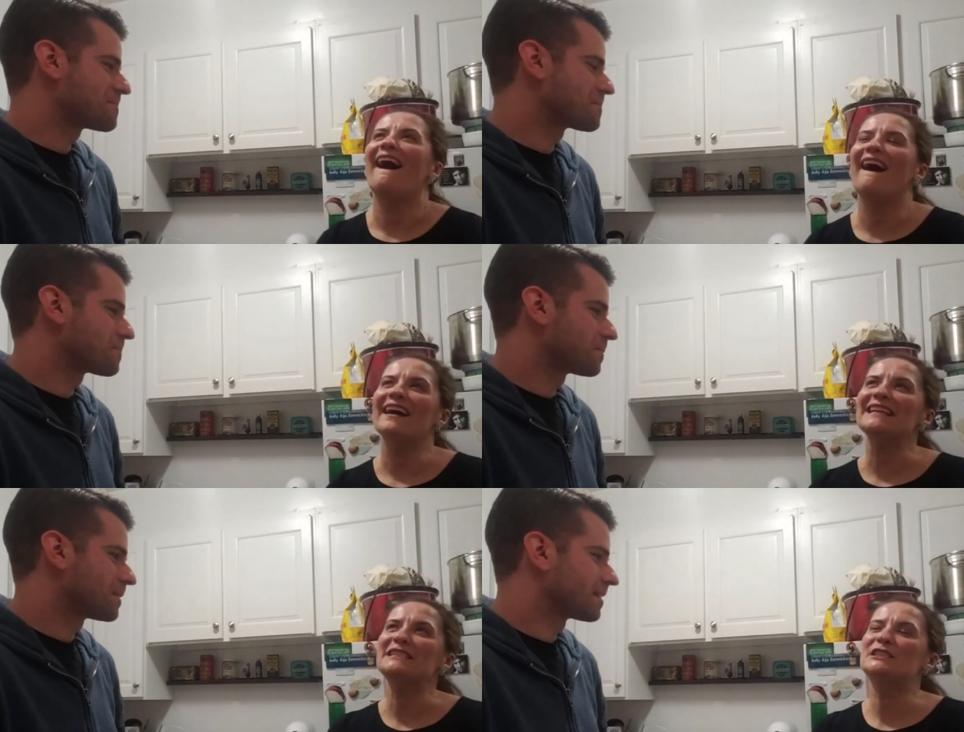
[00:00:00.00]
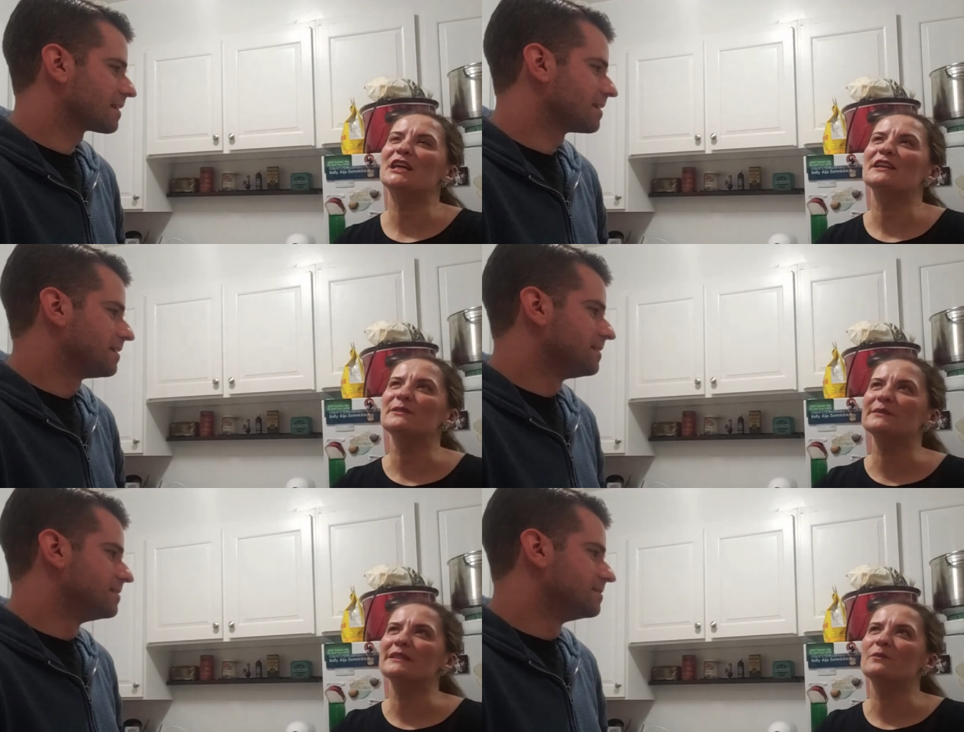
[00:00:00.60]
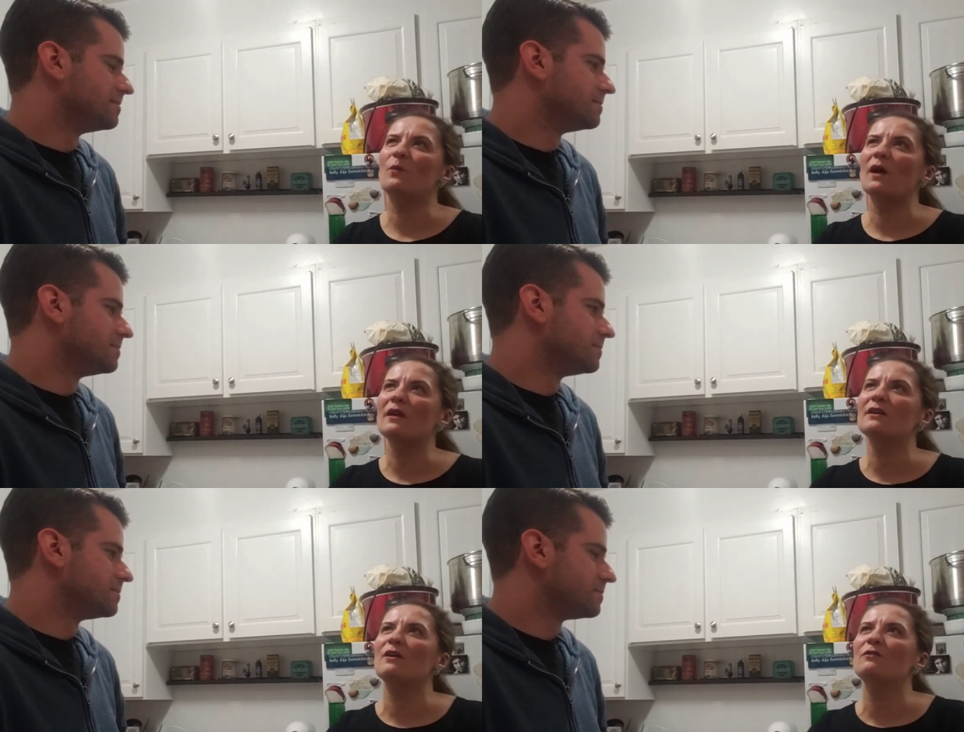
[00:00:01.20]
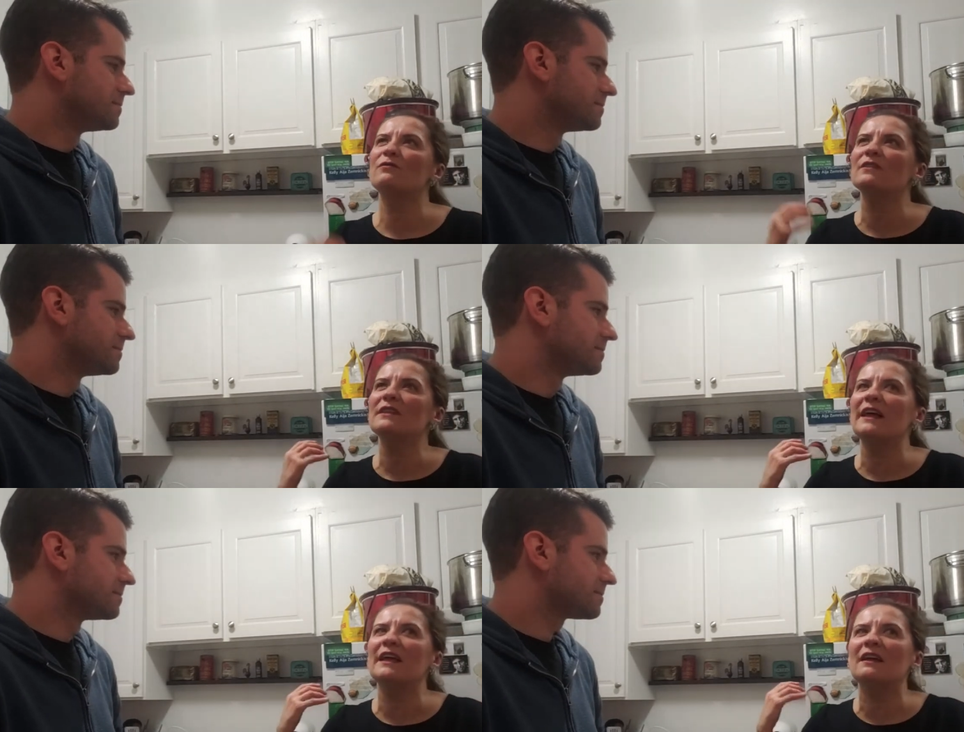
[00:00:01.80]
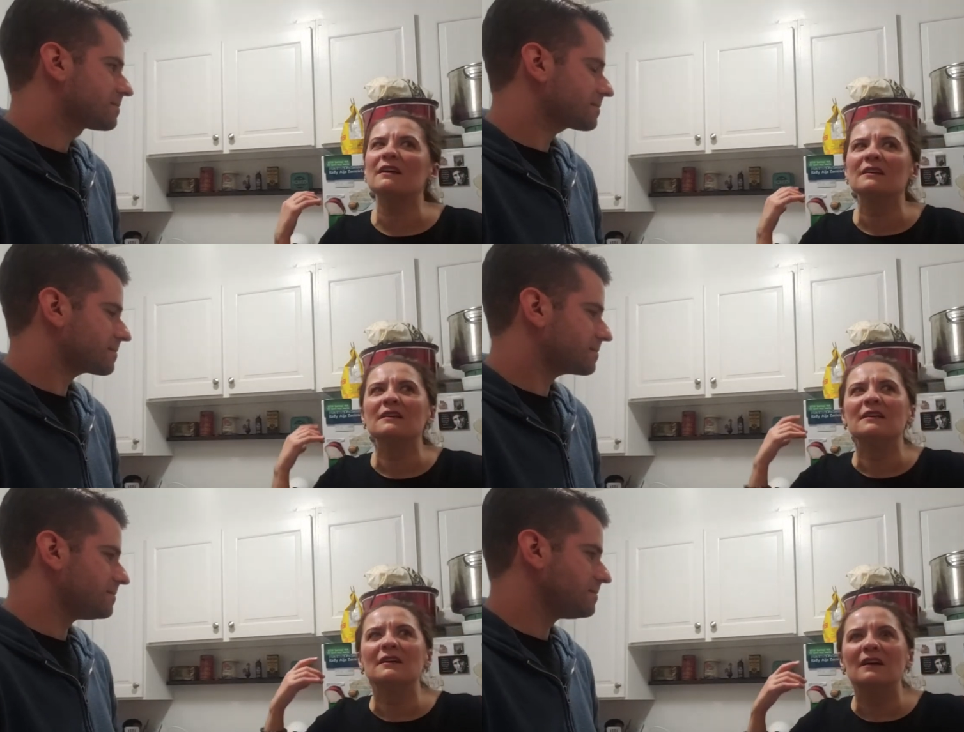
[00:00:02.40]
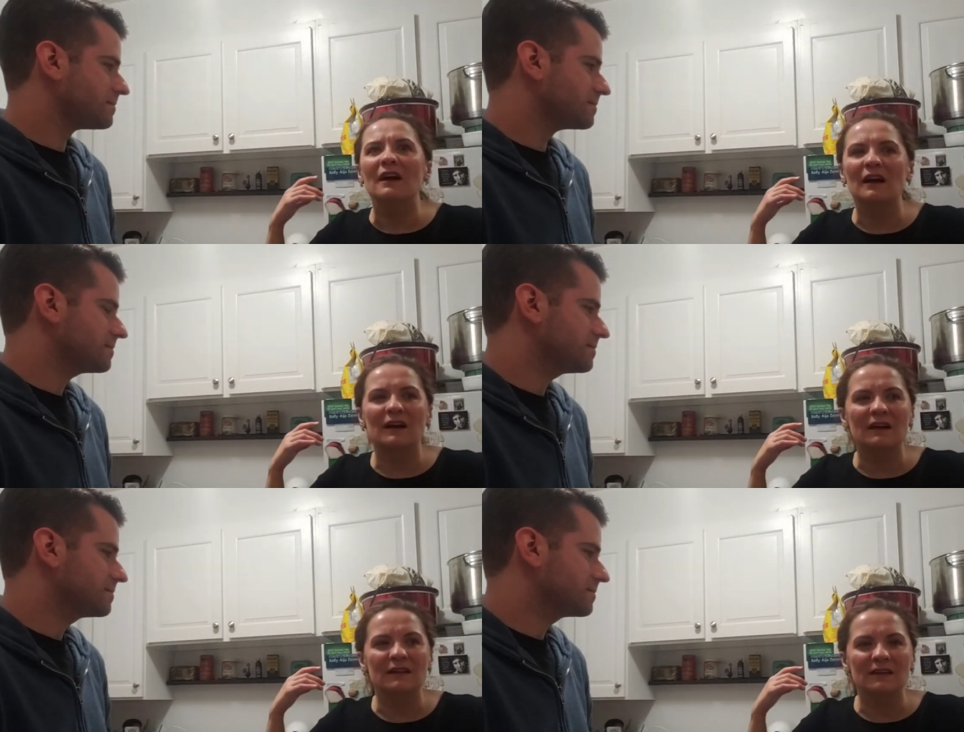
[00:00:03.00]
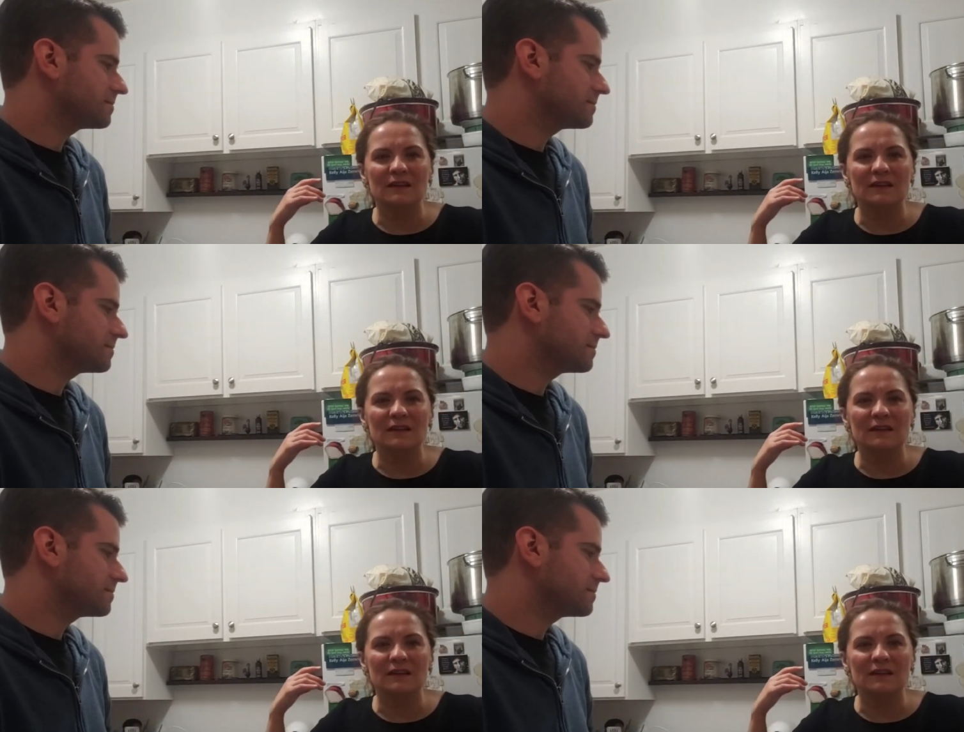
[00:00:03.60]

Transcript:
Speaker 1: I genuinely want to go for, like... Uh,